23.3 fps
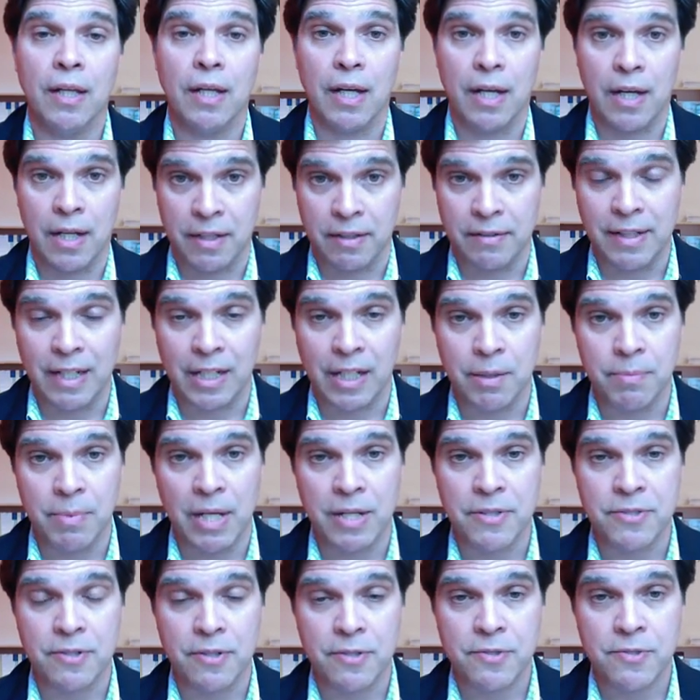on a daily
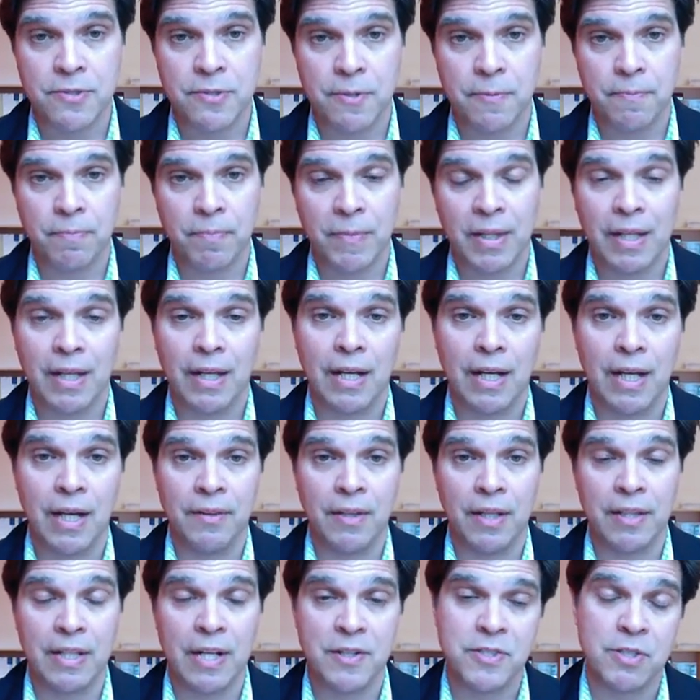basis. I
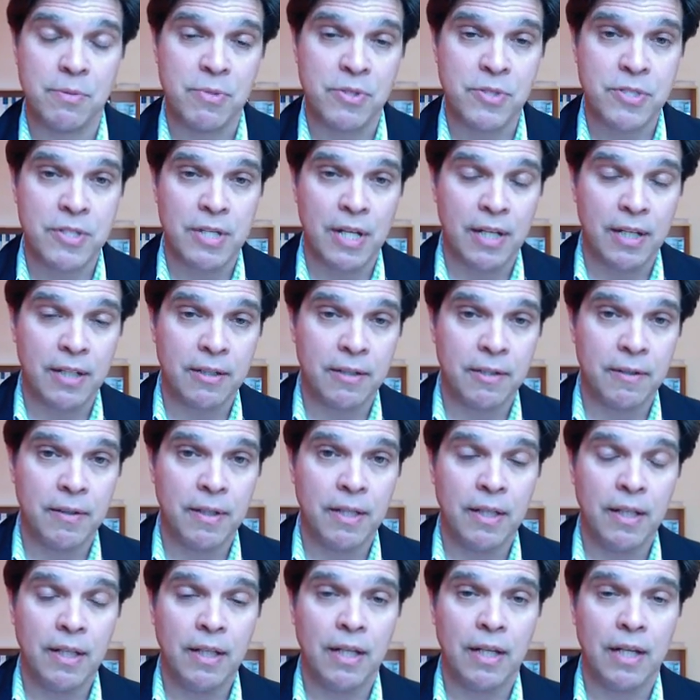think that's a mistake.
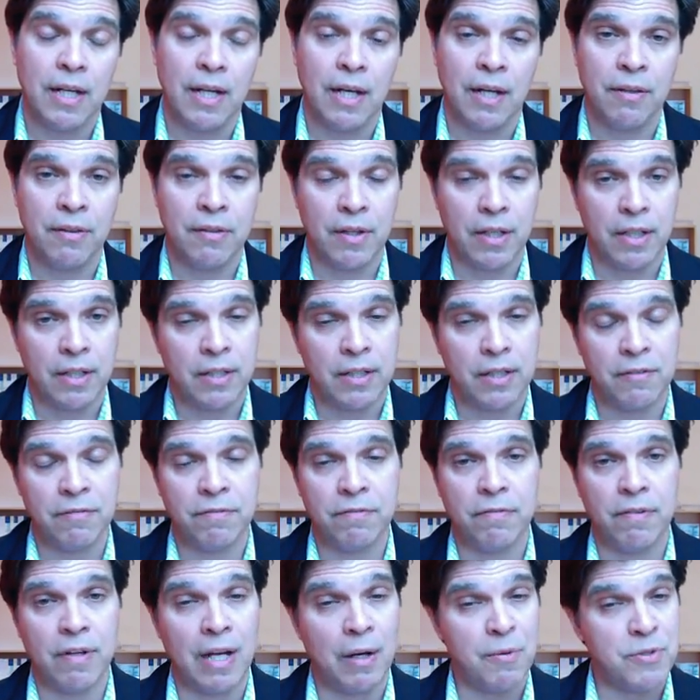I think
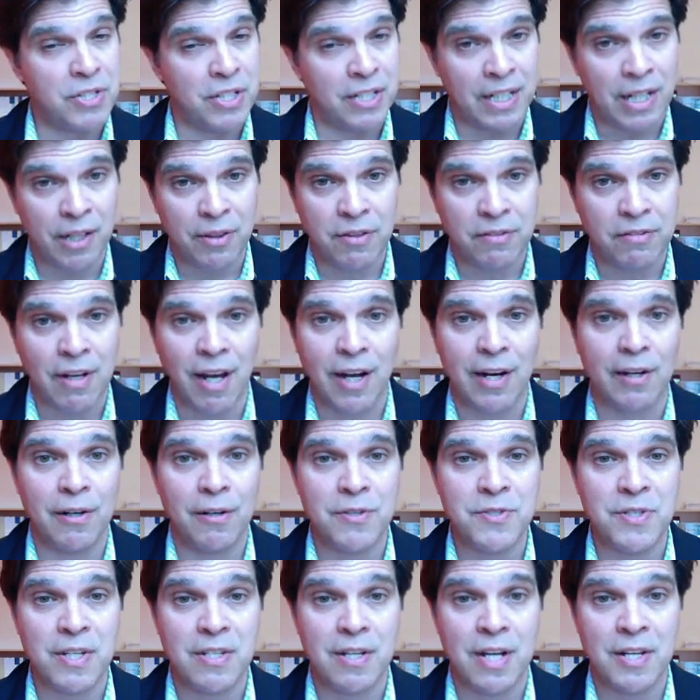if I was to kick the
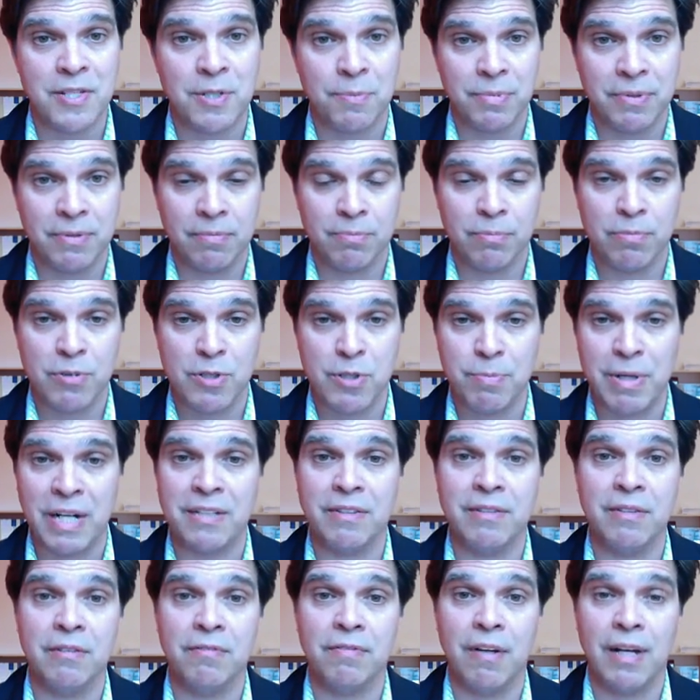tires as a
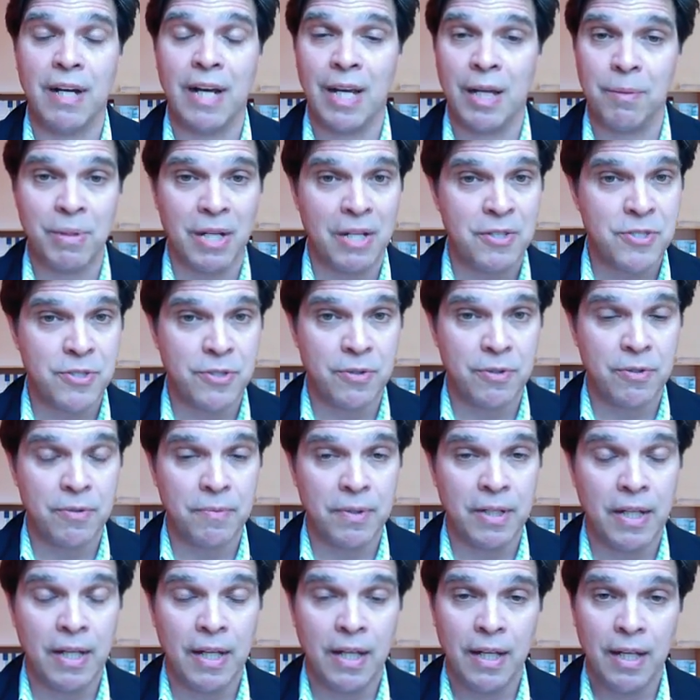prospective IMBA student,
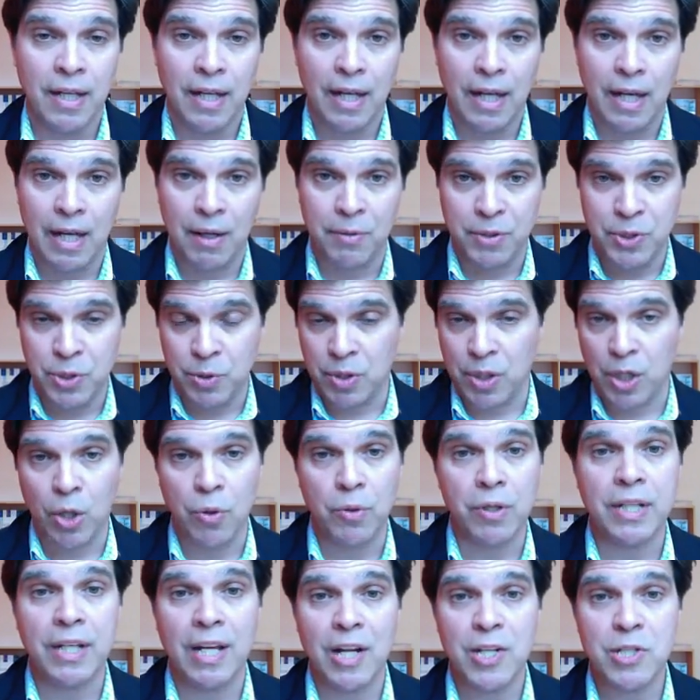I would do a low
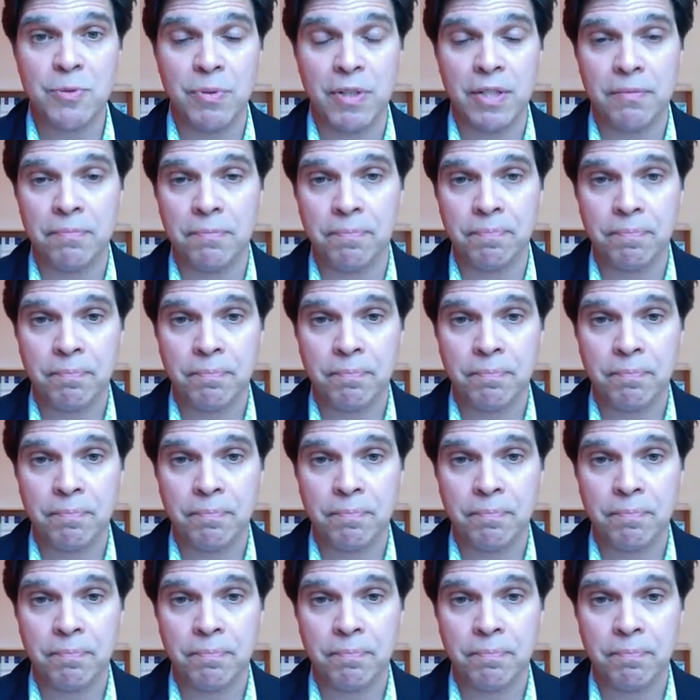engagement,